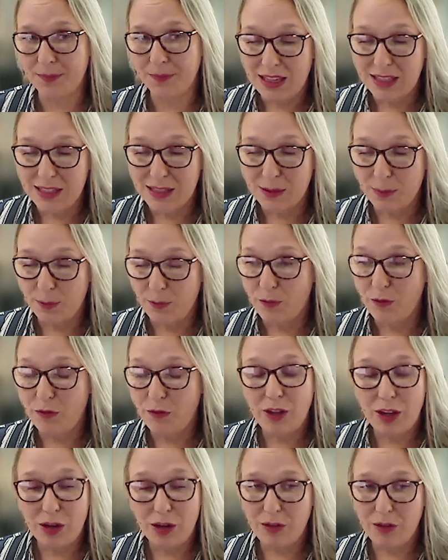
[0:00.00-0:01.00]
There's
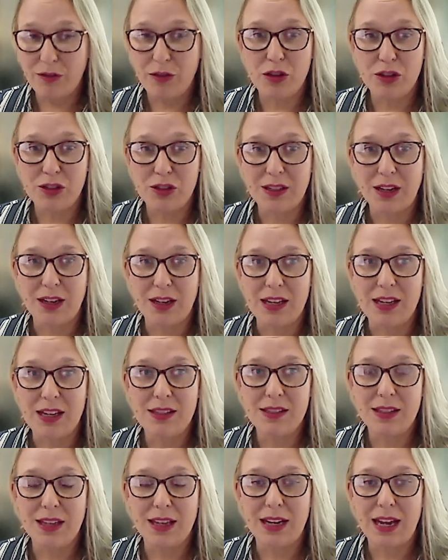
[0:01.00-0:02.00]
very few
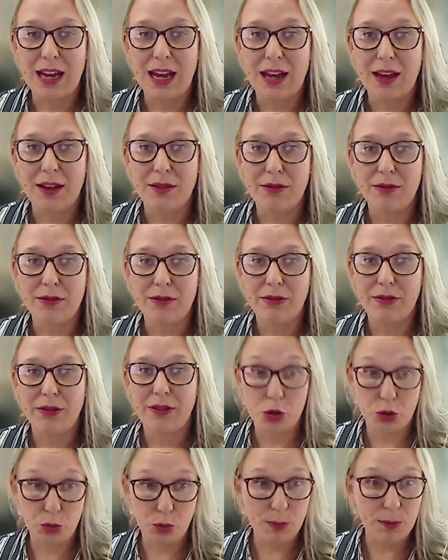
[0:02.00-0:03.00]
studies that have
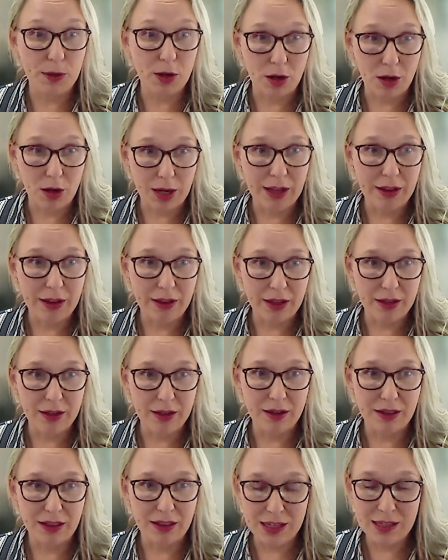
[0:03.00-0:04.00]
pushed women higher
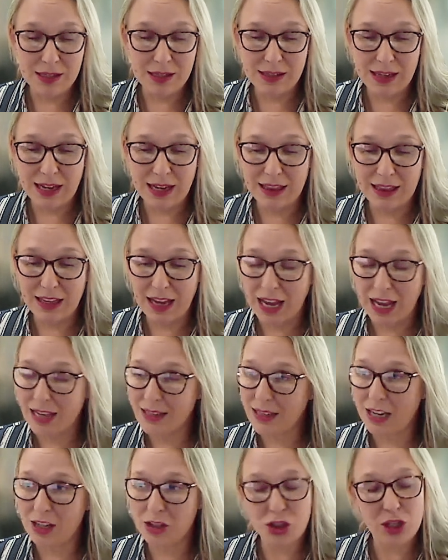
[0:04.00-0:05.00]
than this. And there
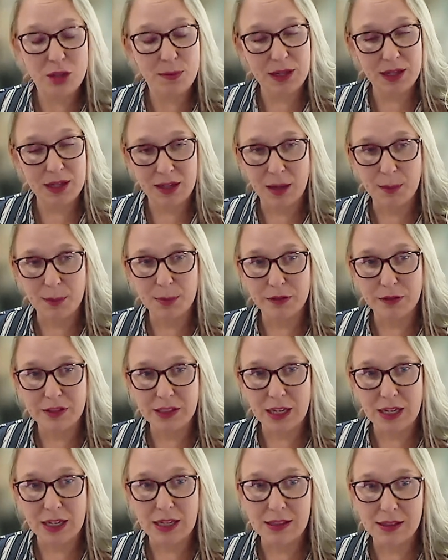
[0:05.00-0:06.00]
has actually been a couple of
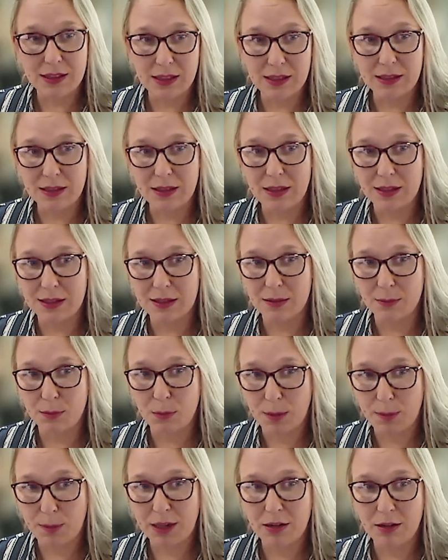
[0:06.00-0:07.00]
studies since
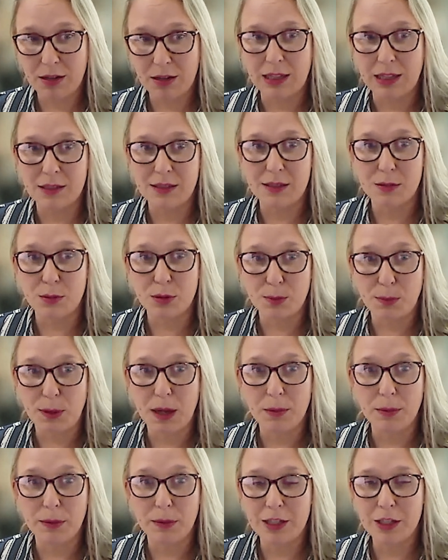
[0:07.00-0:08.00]
my meta-analysis was
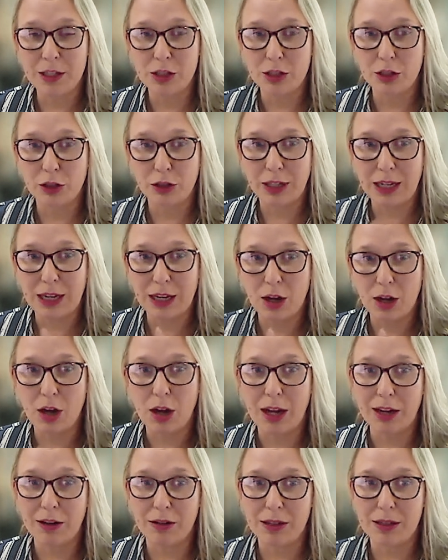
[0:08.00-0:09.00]
published looking at
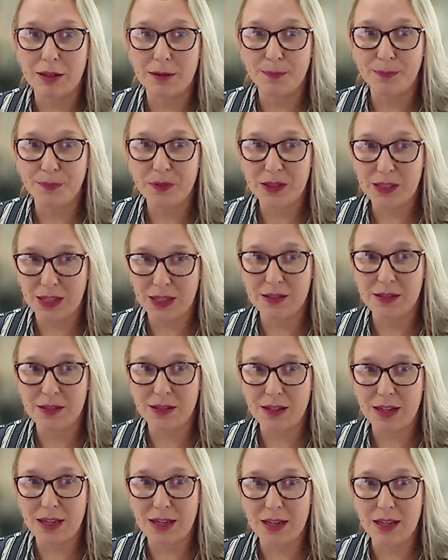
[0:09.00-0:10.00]
higher
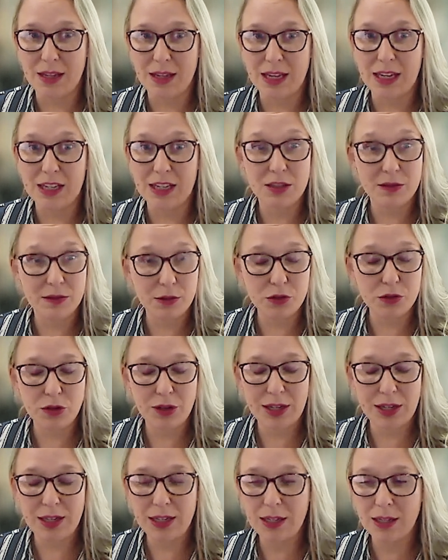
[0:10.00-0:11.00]
intensity interval
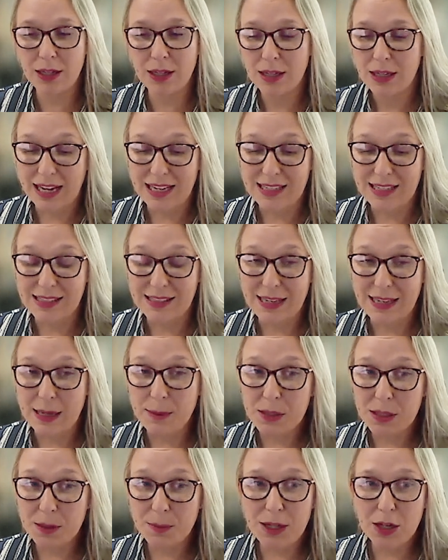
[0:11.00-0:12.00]
training. And it
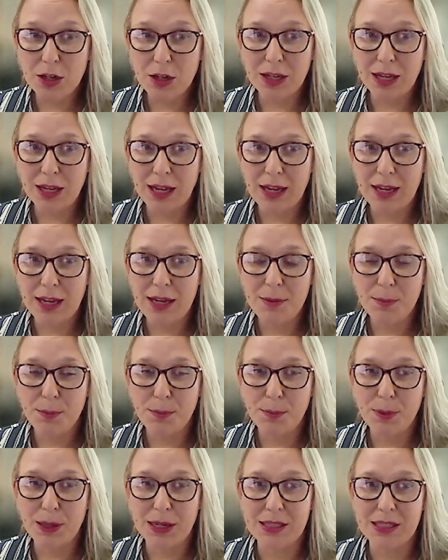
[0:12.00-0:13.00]
seemed to be okay.
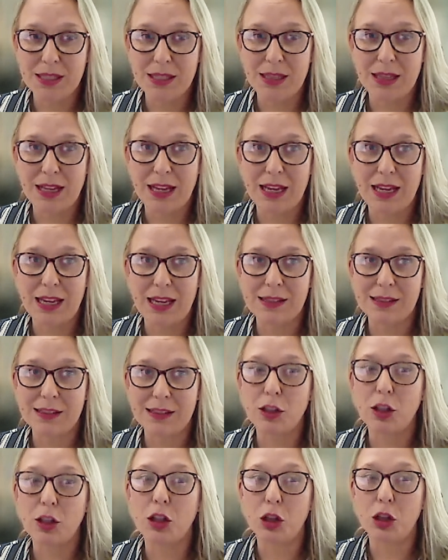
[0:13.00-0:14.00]
But there is
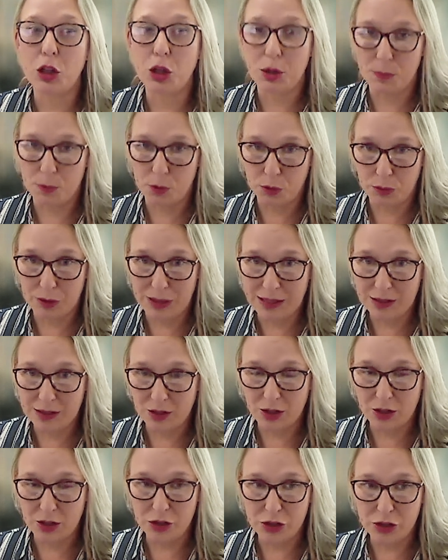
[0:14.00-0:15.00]
still a lot more
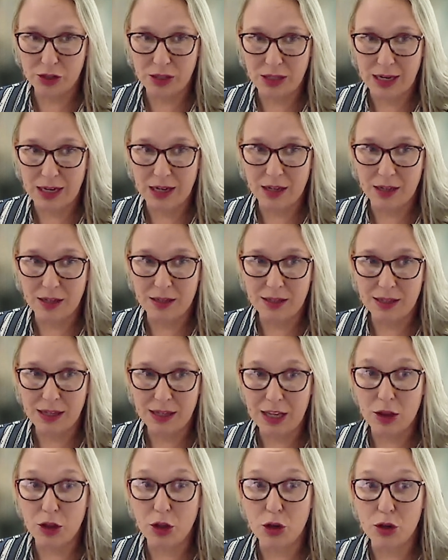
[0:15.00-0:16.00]
research needed
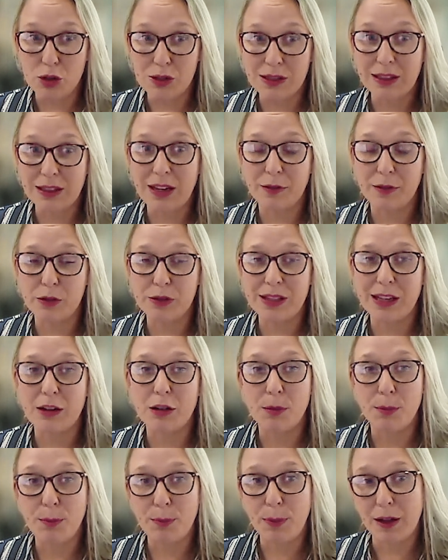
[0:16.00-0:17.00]
in those levels that
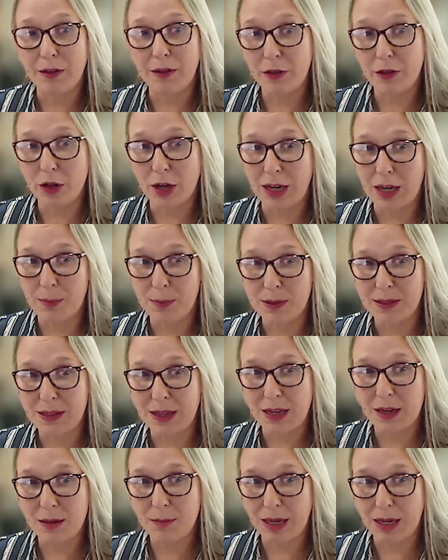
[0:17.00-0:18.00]
are above
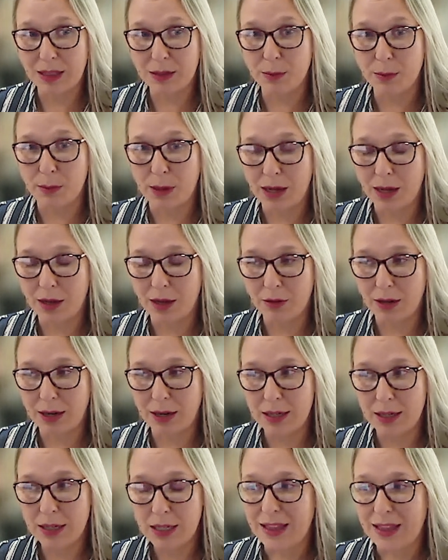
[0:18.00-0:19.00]
90% maximum heart
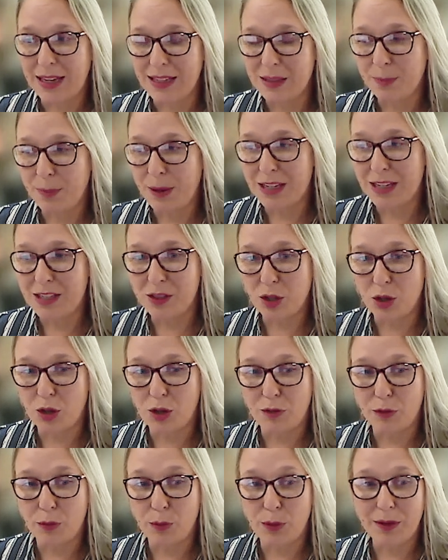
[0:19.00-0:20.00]
rate. And that's based
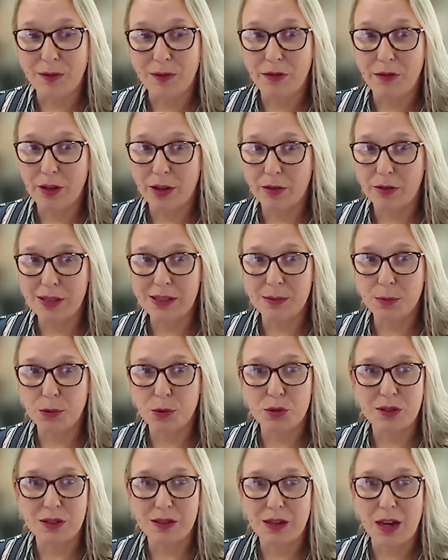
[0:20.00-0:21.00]
off one very
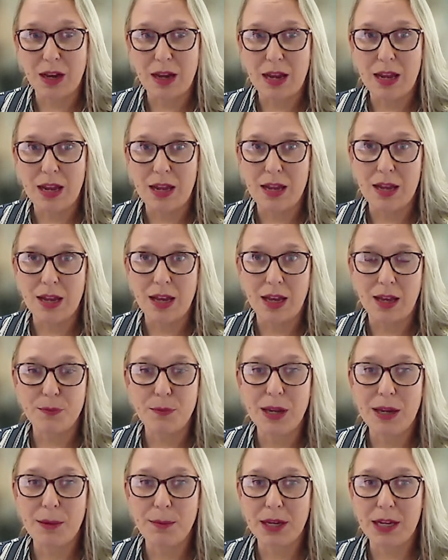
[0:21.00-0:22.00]
small study
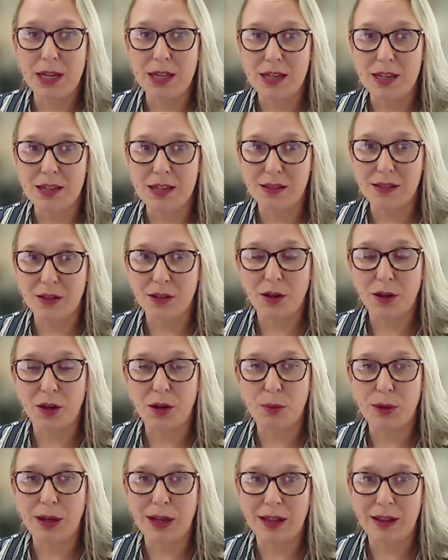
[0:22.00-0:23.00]
many, many years
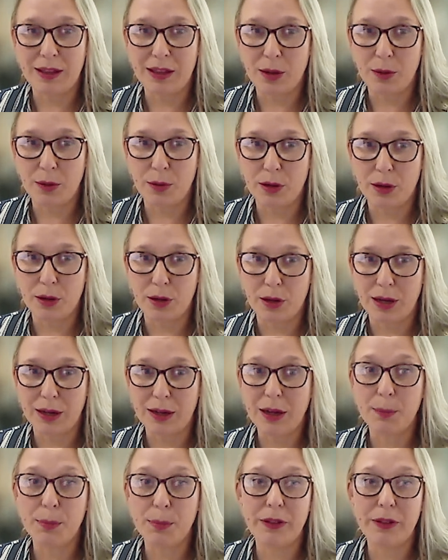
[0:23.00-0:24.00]
ago where there were a
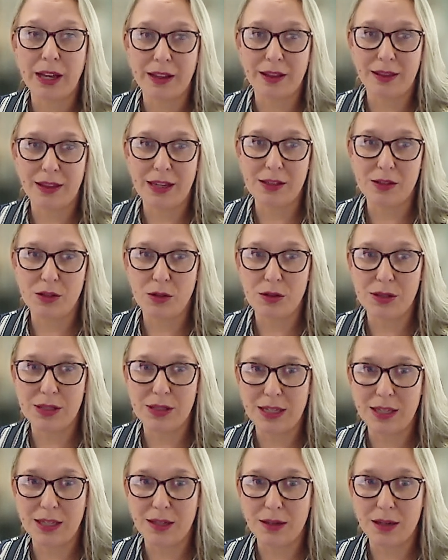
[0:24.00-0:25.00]
couple of athletes who
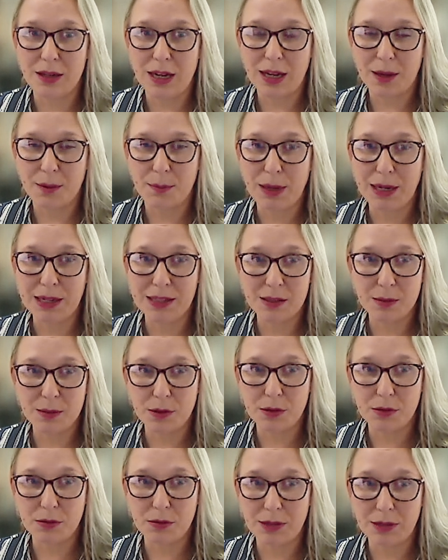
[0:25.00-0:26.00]
did
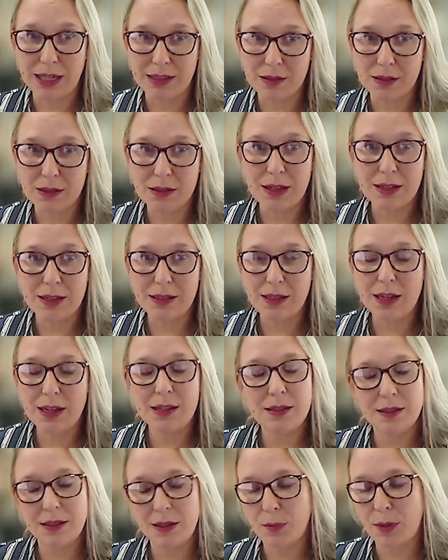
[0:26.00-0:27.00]
maximal exercise
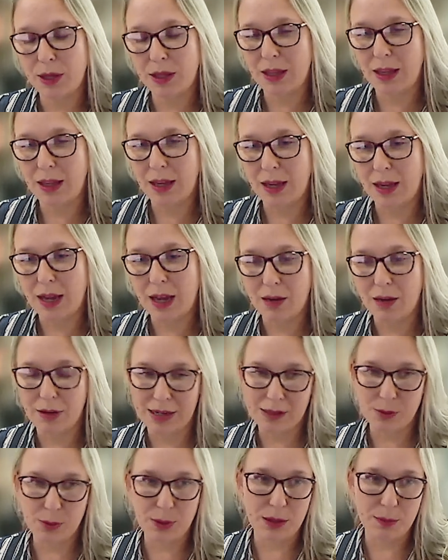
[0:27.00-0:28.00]
tests. And when their heart
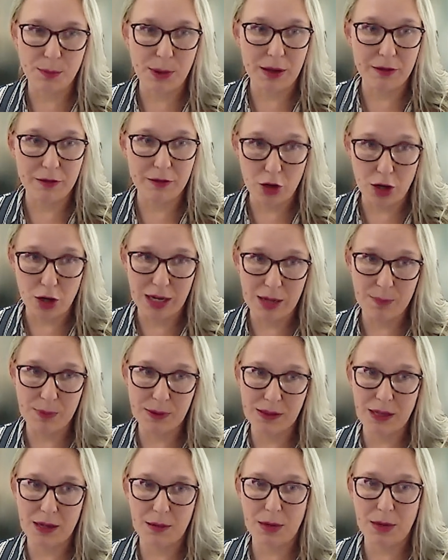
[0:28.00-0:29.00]
rates went above
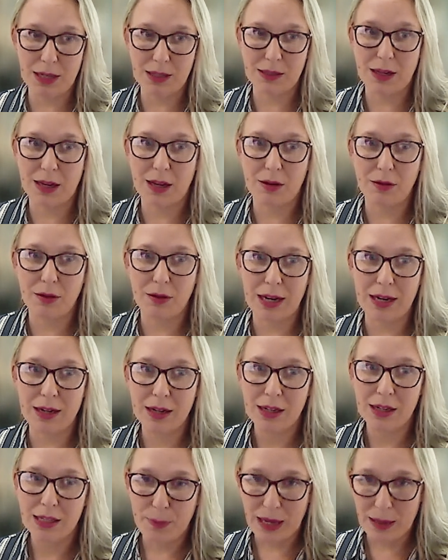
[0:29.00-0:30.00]
90% max heart rate,
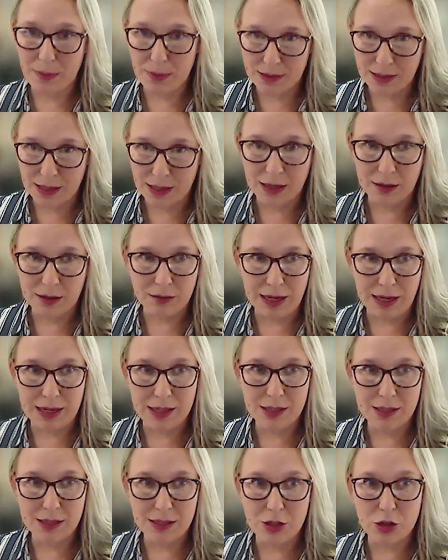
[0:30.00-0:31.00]
the baby's heart
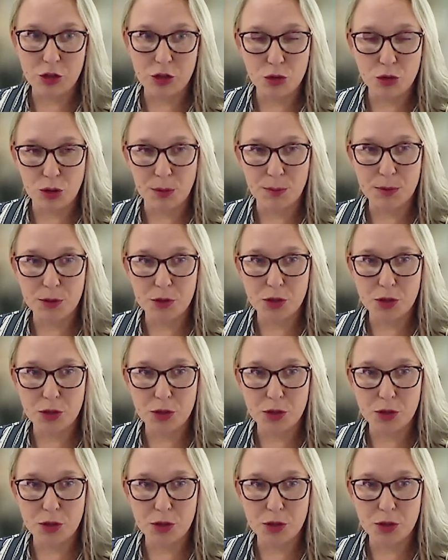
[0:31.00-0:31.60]
rate did drop